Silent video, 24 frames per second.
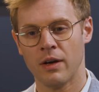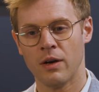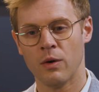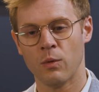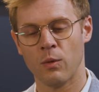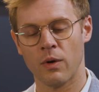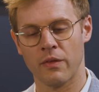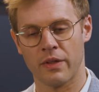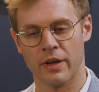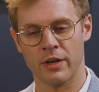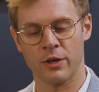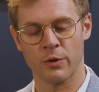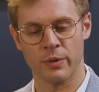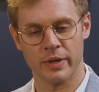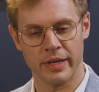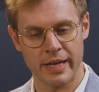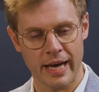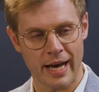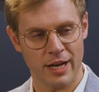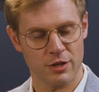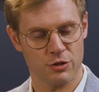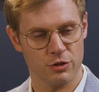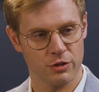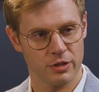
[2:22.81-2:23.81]
Well, then you would
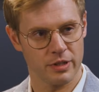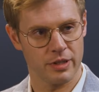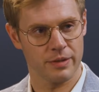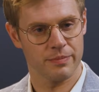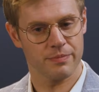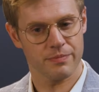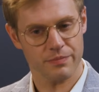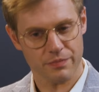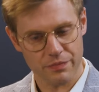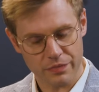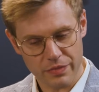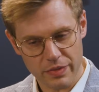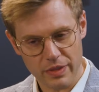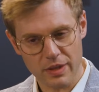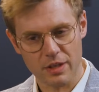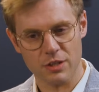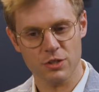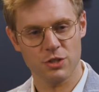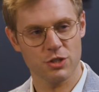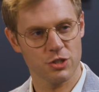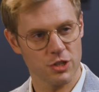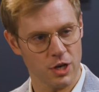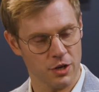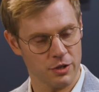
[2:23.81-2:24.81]
naturally
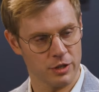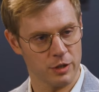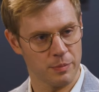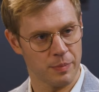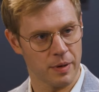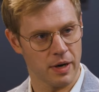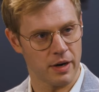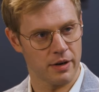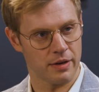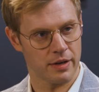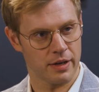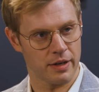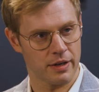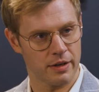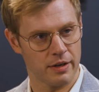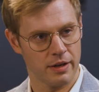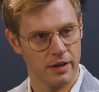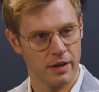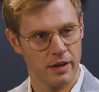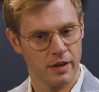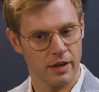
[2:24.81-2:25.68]
start the pardon